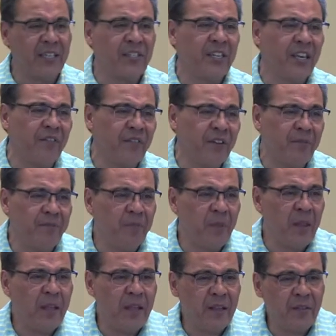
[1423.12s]
is given
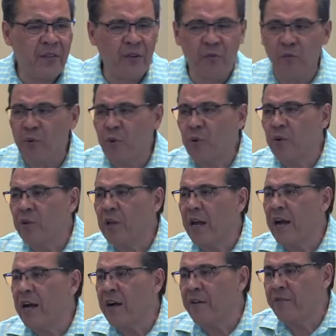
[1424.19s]
the rule
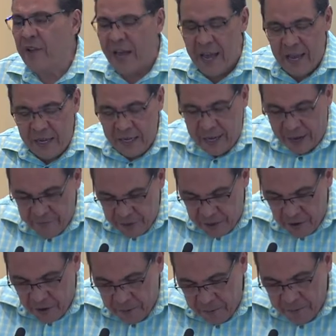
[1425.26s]
of a
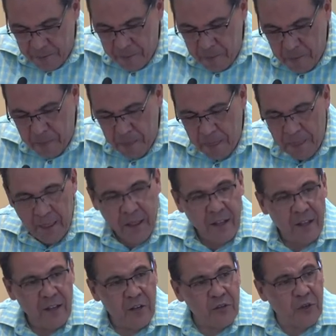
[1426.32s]
governor.
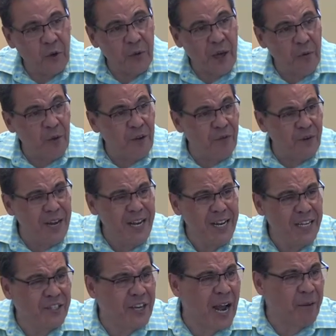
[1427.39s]
So that we
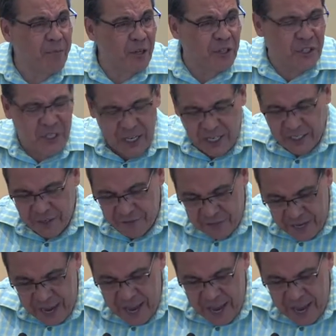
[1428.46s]
read in chapter 6 of